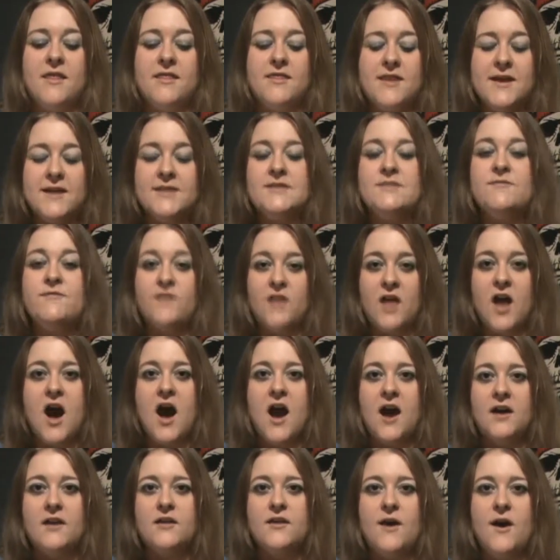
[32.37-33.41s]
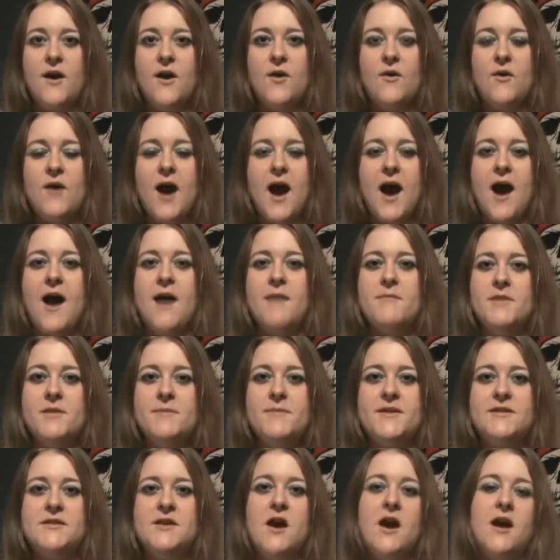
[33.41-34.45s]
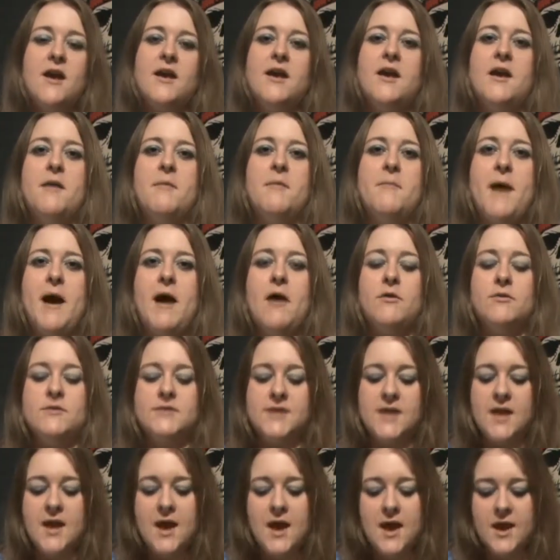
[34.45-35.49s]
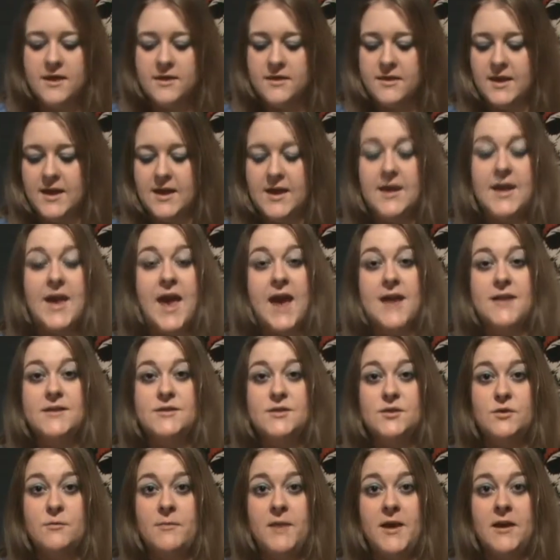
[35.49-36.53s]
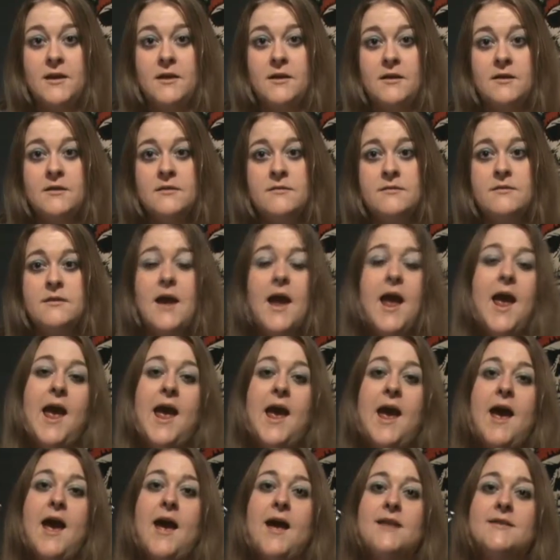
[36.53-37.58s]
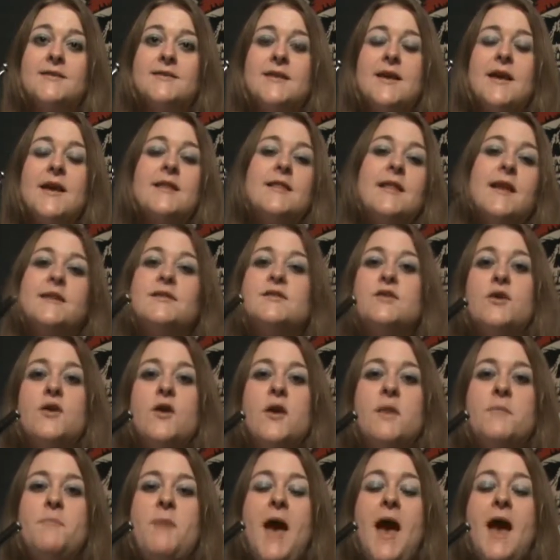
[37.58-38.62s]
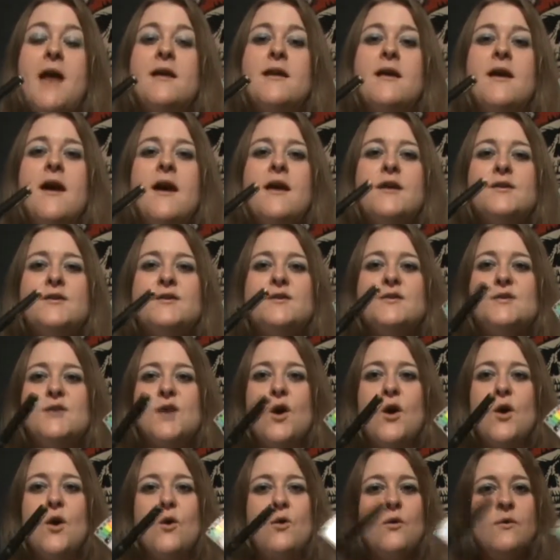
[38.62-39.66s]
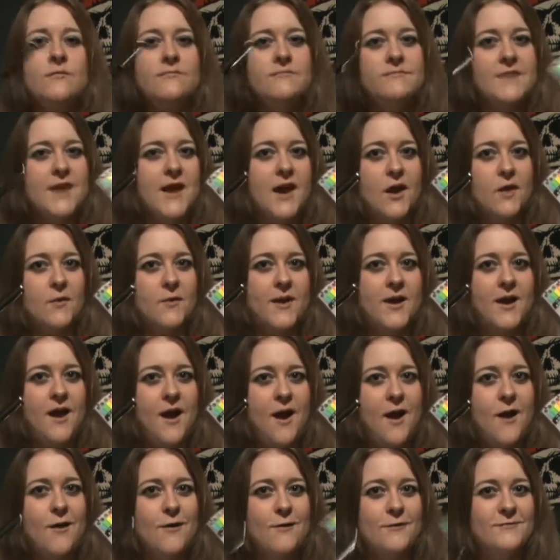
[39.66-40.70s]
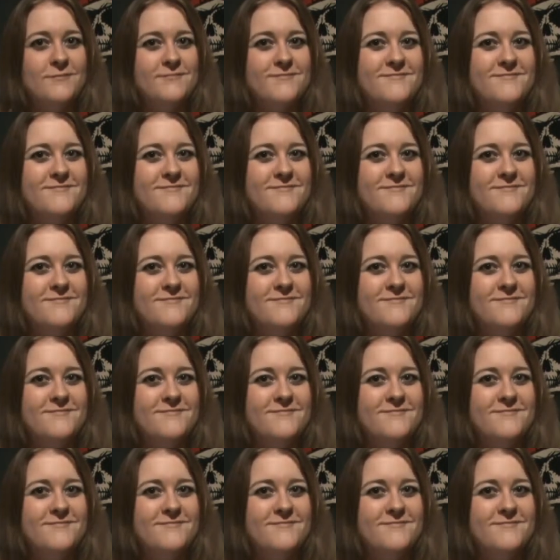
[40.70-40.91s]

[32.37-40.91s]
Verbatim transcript: this vlog, though, I'm going to be talking about the K two meter and the Laser Grid Pen. So here we go.